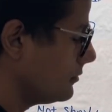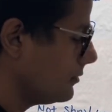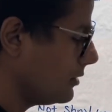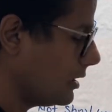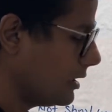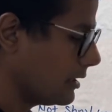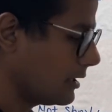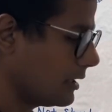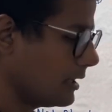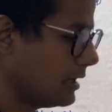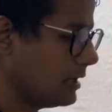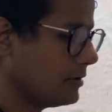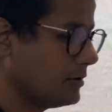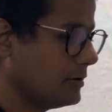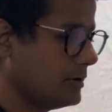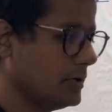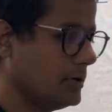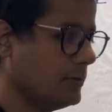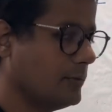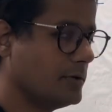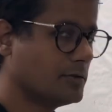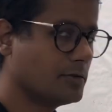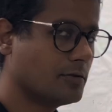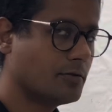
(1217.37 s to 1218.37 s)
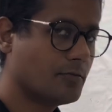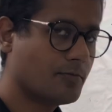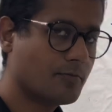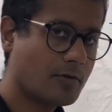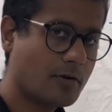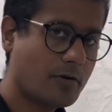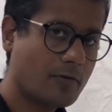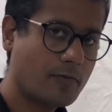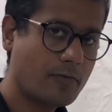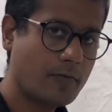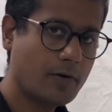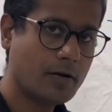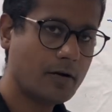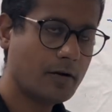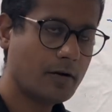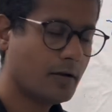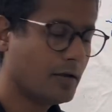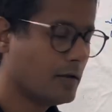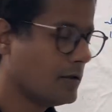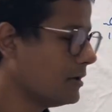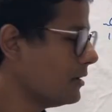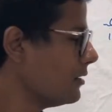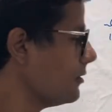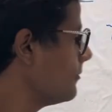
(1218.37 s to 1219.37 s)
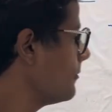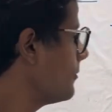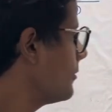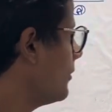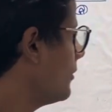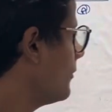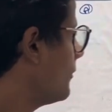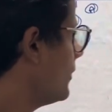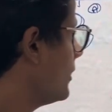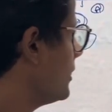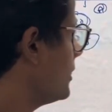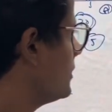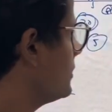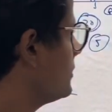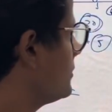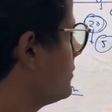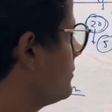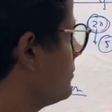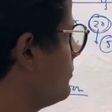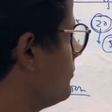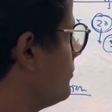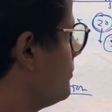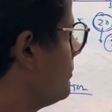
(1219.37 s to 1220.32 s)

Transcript: are calculated based on profit. Profit is